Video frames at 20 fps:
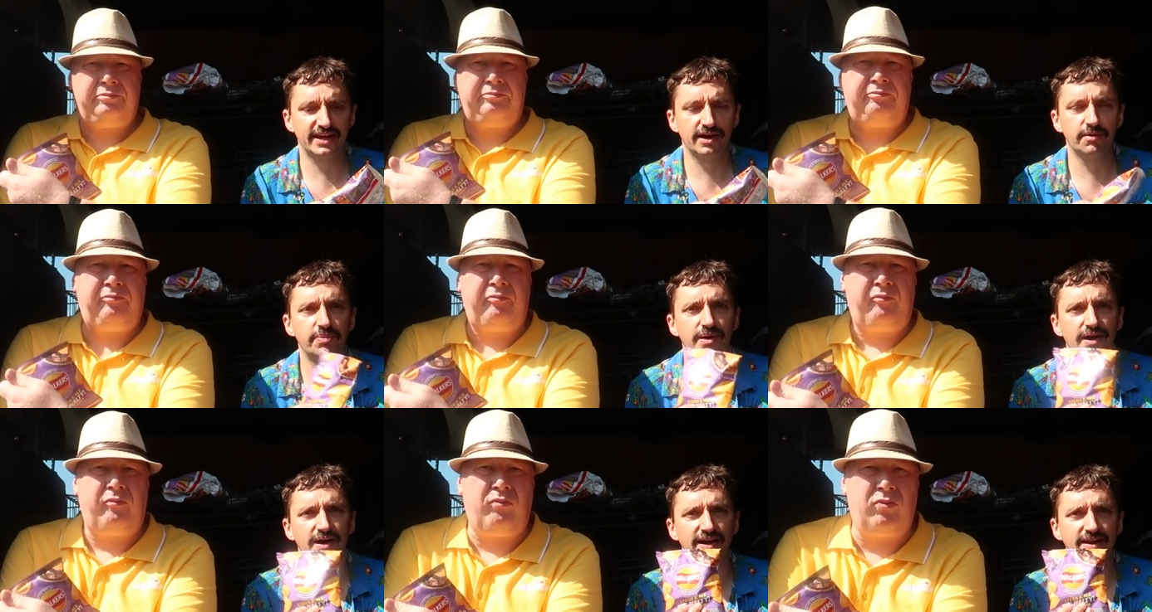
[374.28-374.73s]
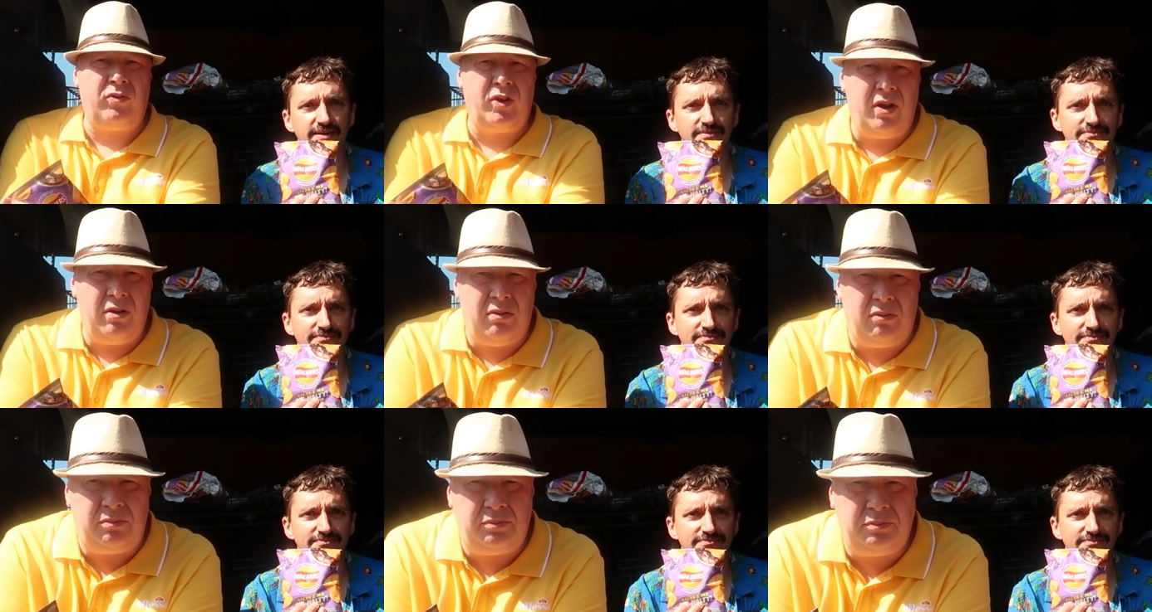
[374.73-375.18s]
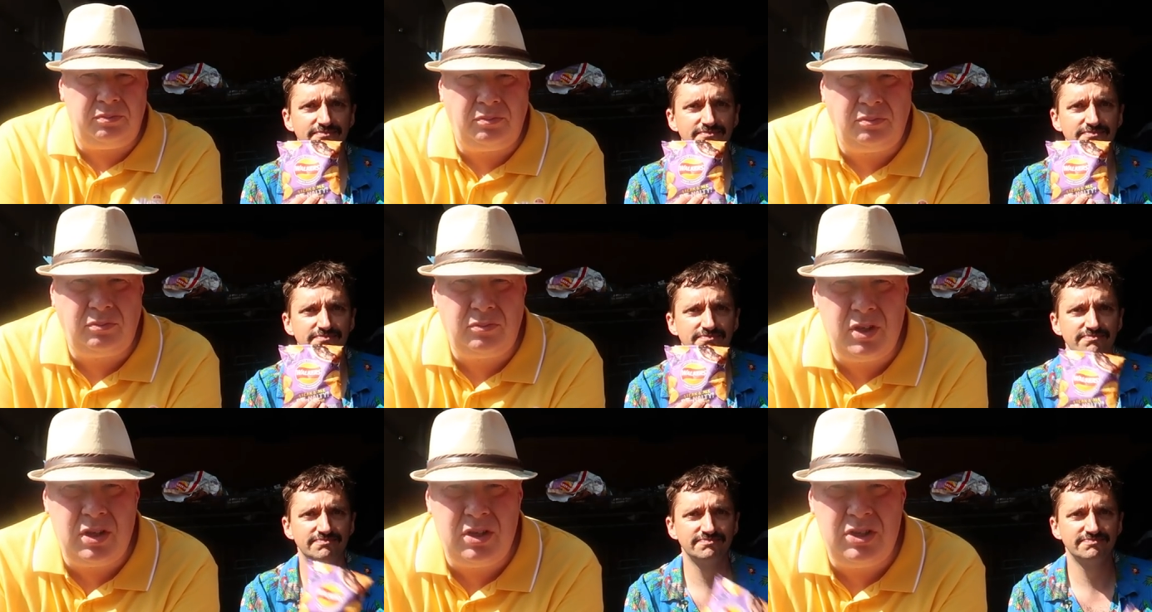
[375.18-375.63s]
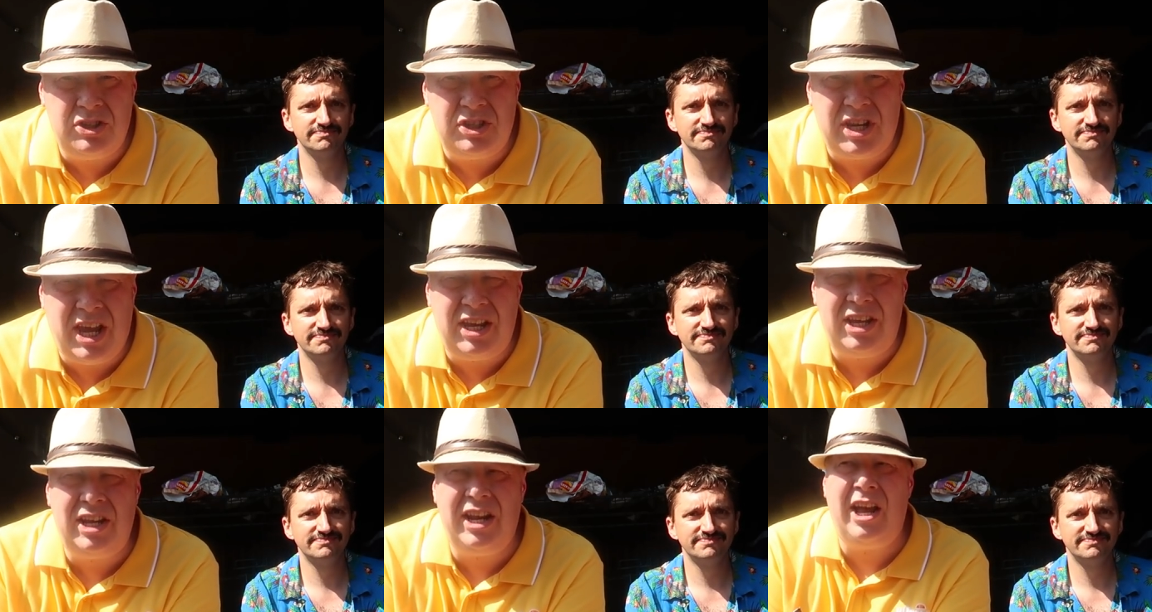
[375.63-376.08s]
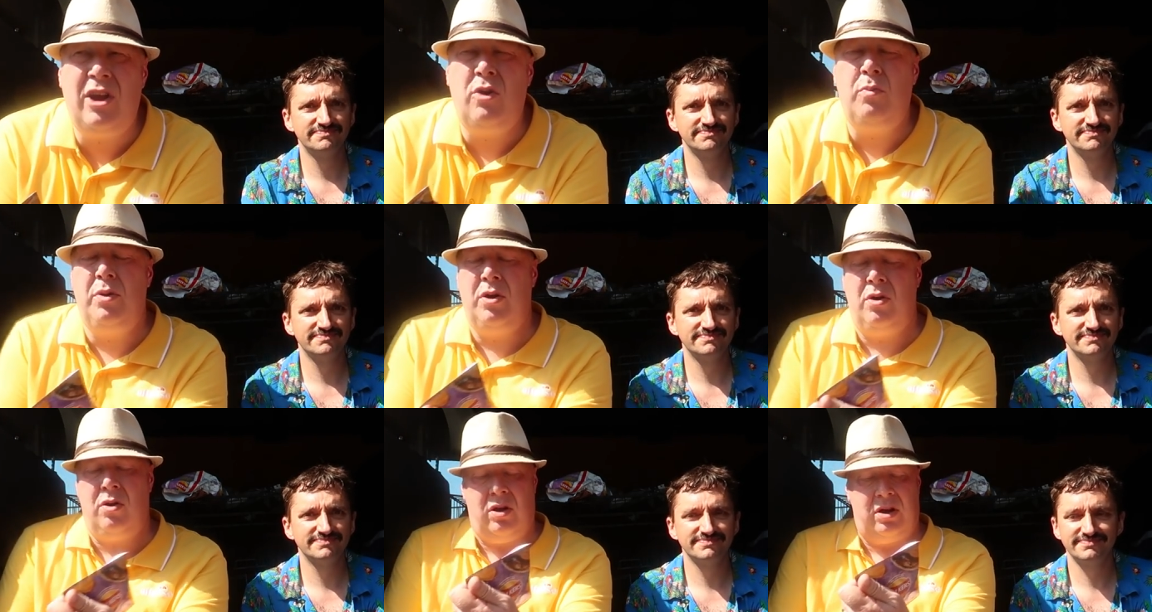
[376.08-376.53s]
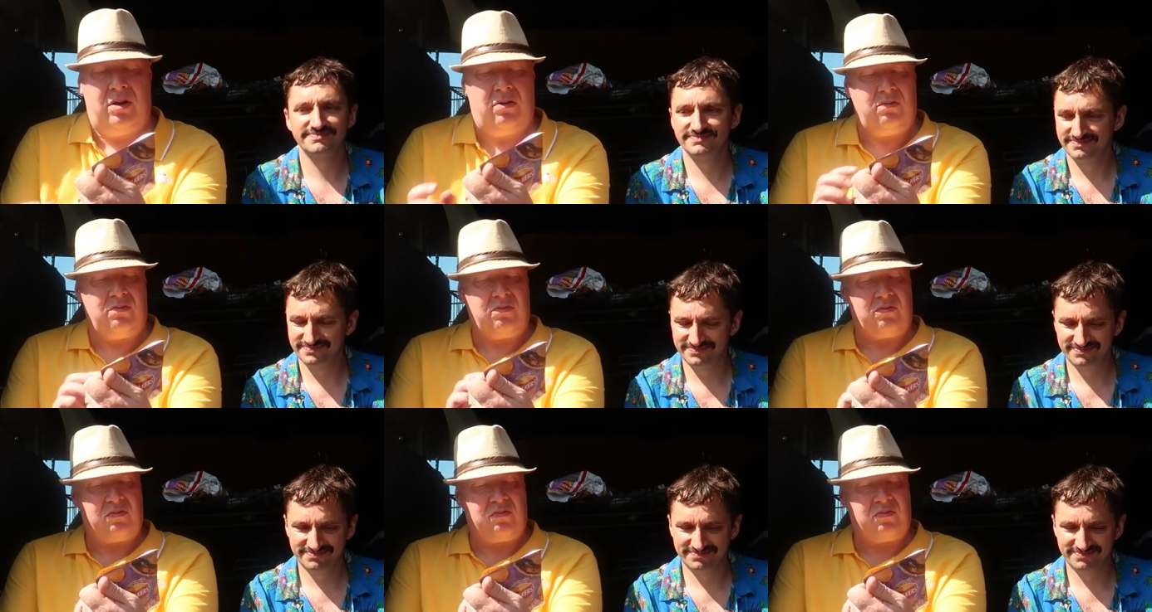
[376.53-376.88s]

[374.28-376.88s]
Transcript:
Speaker 1: and ale pie. Steak and ale pie.